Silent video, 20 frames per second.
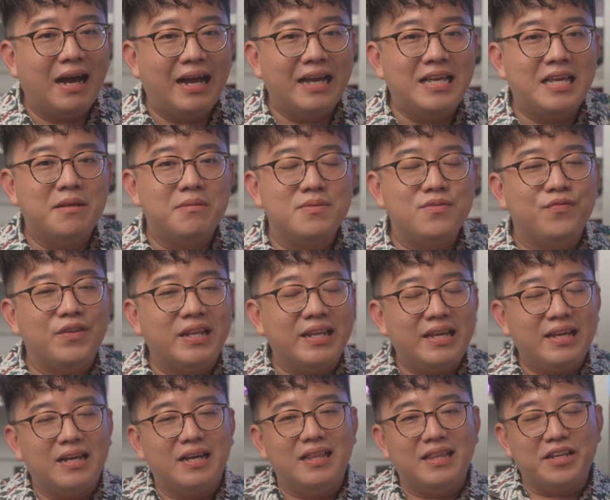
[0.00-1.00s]
IEMs
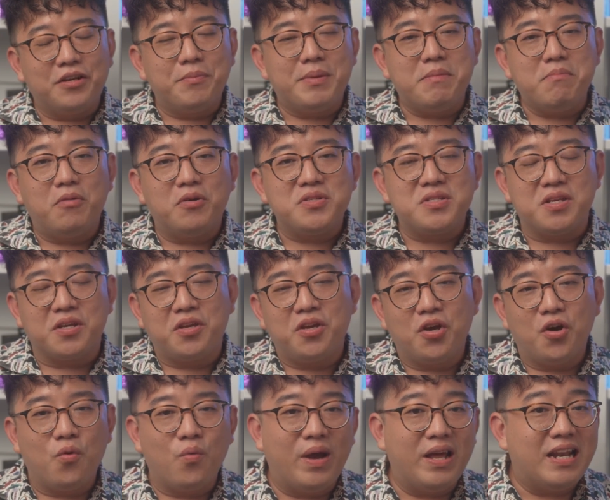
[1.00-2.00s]
feeling a little bit more
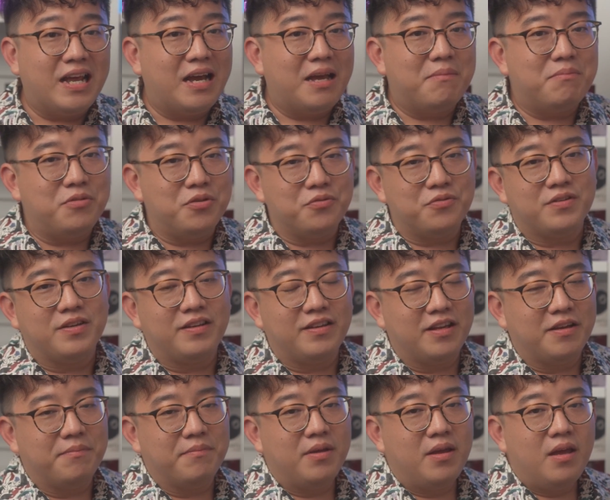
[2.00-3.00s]
secure when I'm using
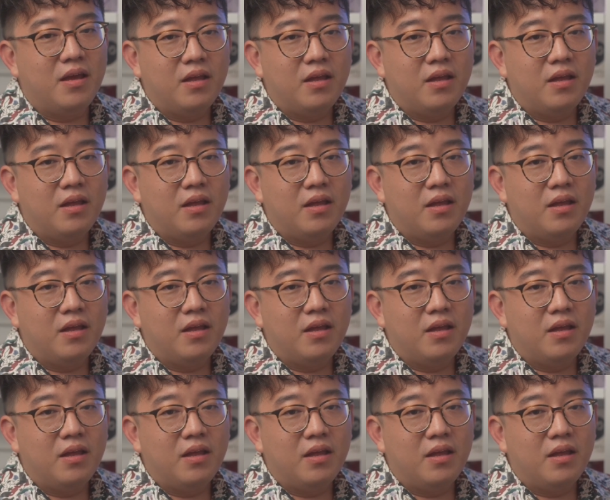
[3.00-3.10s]
them.